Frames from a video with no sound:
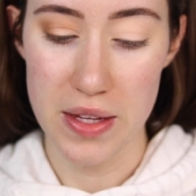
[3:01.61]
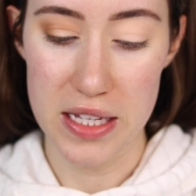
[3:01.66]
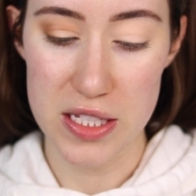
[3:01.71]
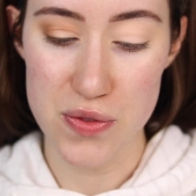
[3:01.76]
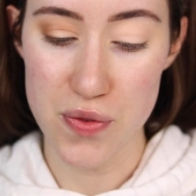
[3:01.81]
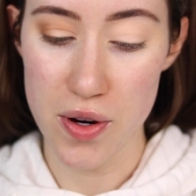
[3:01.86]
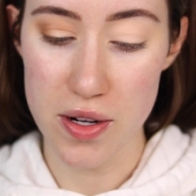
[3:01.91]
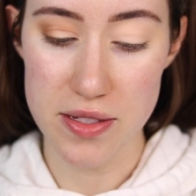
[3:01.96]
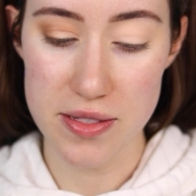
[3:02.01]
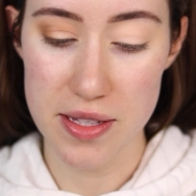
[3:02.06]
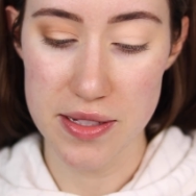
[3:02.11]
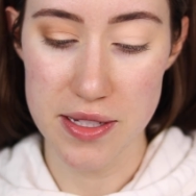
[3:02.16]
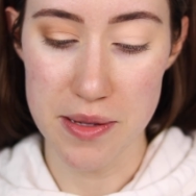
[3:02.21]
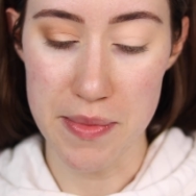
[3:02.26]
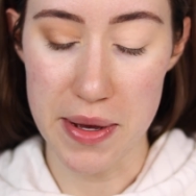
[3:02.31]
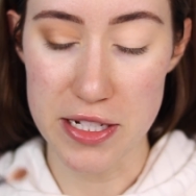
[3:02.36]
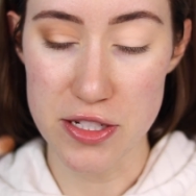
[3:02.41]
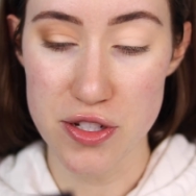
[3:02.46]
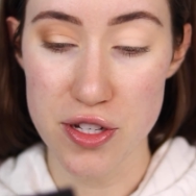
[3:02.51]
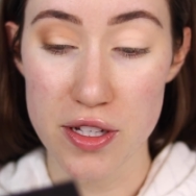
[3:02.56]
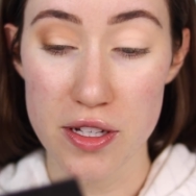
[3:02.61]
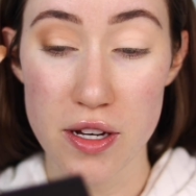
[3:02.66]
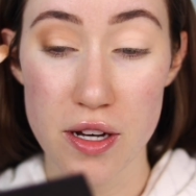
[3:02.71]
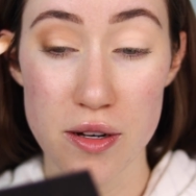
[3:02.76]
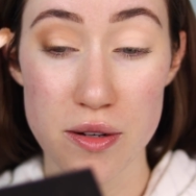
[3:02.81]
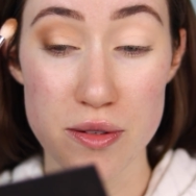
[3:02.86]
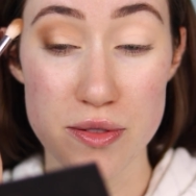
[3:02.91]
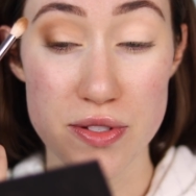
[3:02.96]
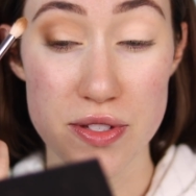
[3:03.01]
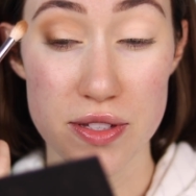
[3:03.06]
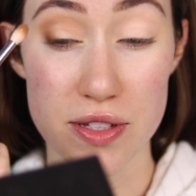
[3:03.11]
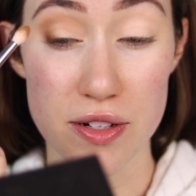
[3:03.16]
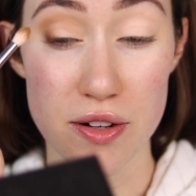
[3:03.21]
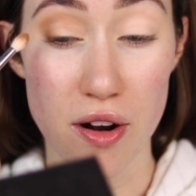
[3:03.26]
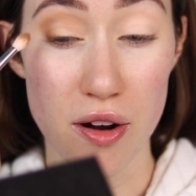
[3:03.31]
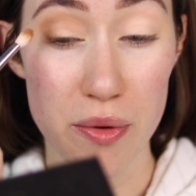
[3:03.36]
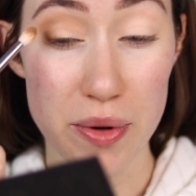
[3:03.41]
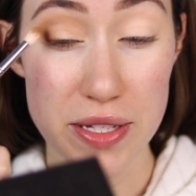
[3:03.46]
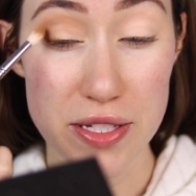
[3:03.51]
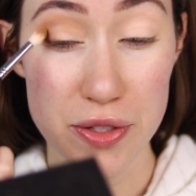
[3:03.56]
as far as the dimension goes,
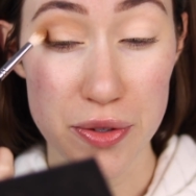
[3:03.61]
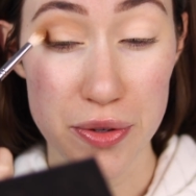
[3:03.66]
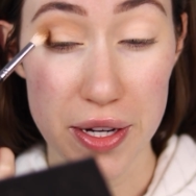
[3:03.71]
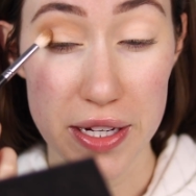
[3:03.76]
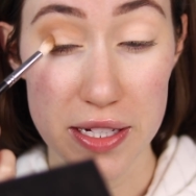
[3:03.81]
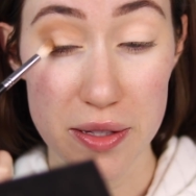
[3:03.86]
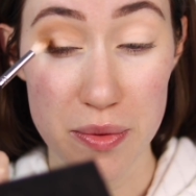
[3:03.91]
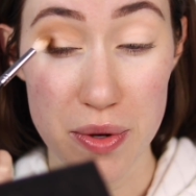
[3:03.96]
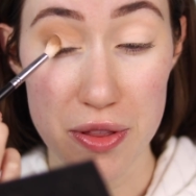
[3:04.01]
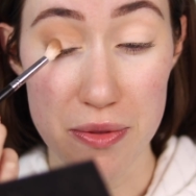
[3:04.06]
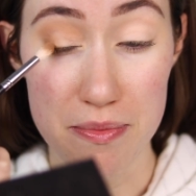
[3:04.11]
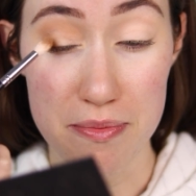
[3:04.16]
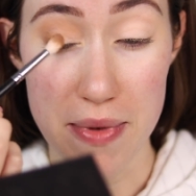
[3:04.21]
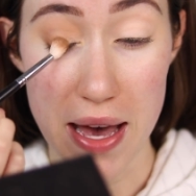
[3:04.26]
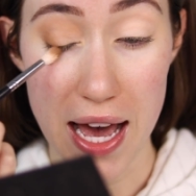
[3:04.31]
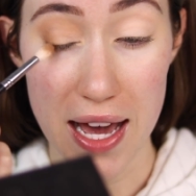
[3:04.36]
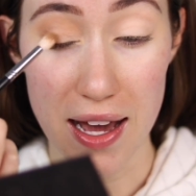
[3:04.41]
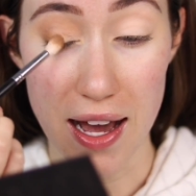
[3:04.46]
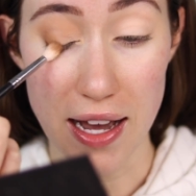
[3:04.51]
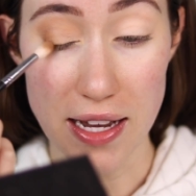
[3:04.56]
they're always created with matte